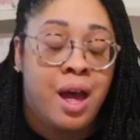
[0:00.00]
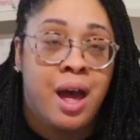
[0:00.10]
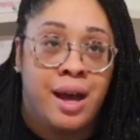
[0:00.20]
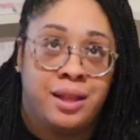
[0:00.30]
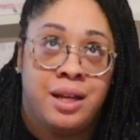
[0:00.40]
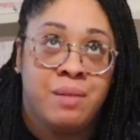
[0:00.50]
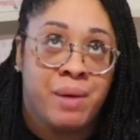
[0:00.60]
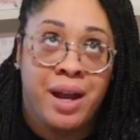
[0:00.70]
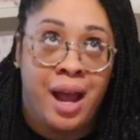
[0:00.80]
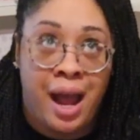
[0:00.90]
I think
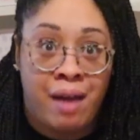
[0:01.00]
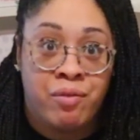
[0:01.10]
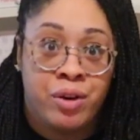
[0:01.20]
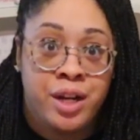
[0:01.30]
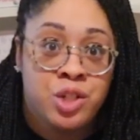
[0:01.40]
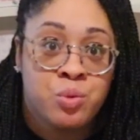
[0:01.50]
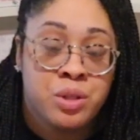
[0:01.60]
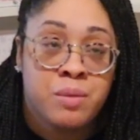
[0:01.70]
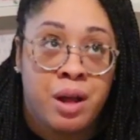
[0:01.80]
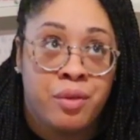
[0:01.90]
my average
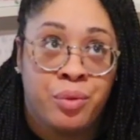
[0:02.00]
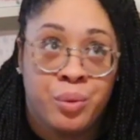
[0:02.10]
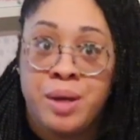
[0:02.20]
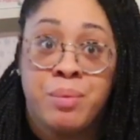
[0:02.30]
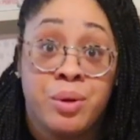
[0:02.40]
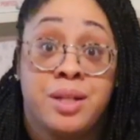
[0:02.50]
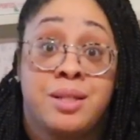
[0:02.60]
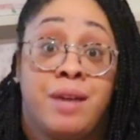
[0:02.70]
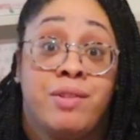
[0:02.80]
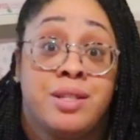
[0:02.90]
was about
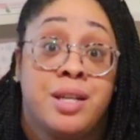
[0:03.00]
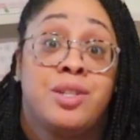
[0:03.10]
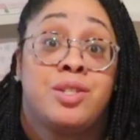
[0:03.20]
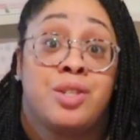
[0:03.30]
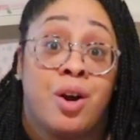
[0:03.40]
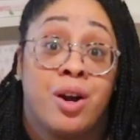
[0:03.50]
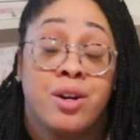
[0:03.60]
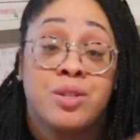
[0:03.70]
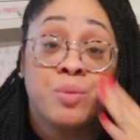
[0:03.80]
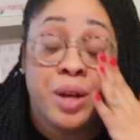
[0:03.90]
3.76
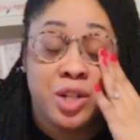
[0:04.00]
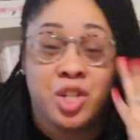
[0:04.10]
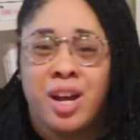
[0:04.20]
stars, which